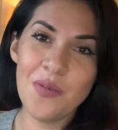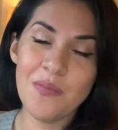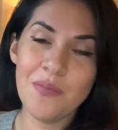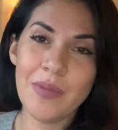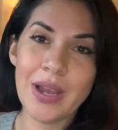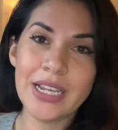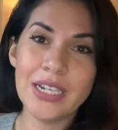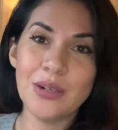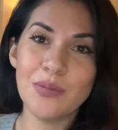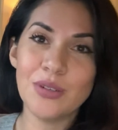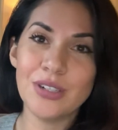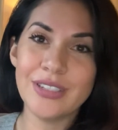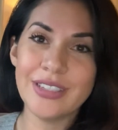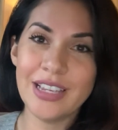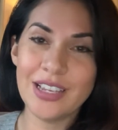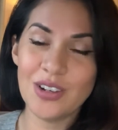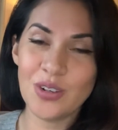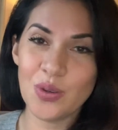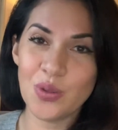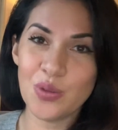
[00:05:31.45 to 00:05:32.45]
My number is
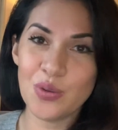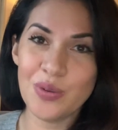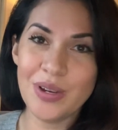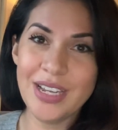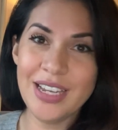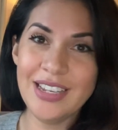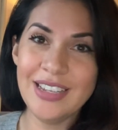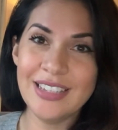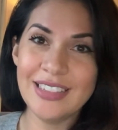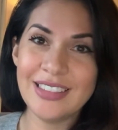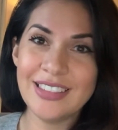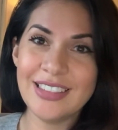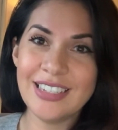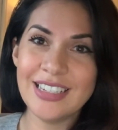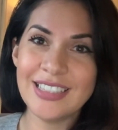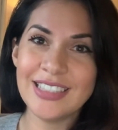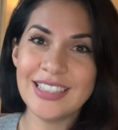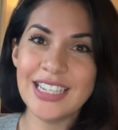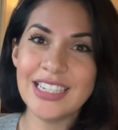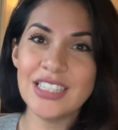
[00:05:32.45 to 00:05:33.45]

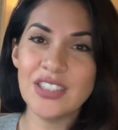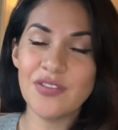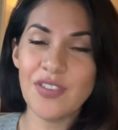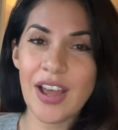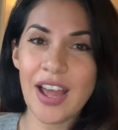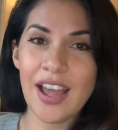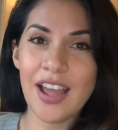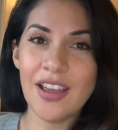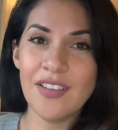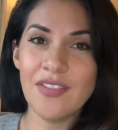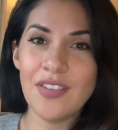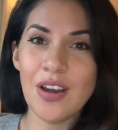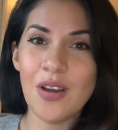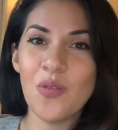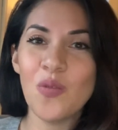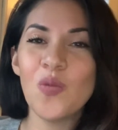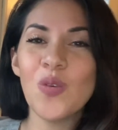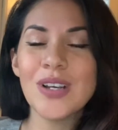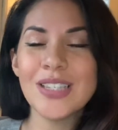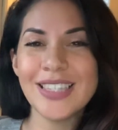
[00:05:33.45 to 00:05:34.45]

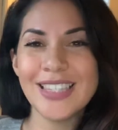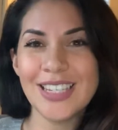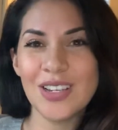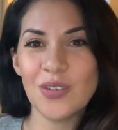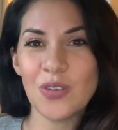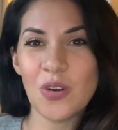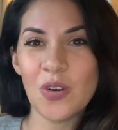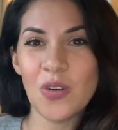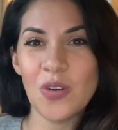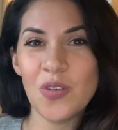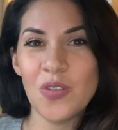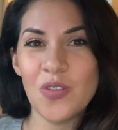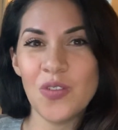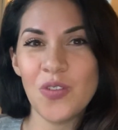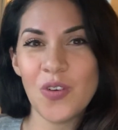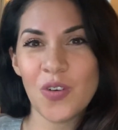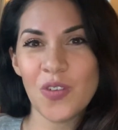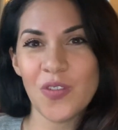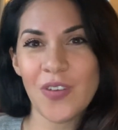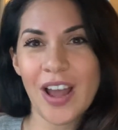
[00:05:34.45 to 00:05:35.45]

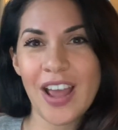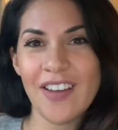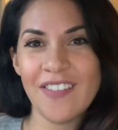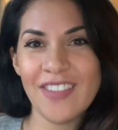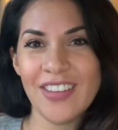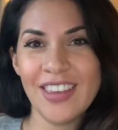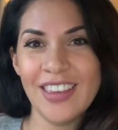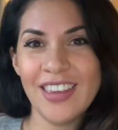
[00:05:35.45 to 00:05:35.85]
803-665-1045.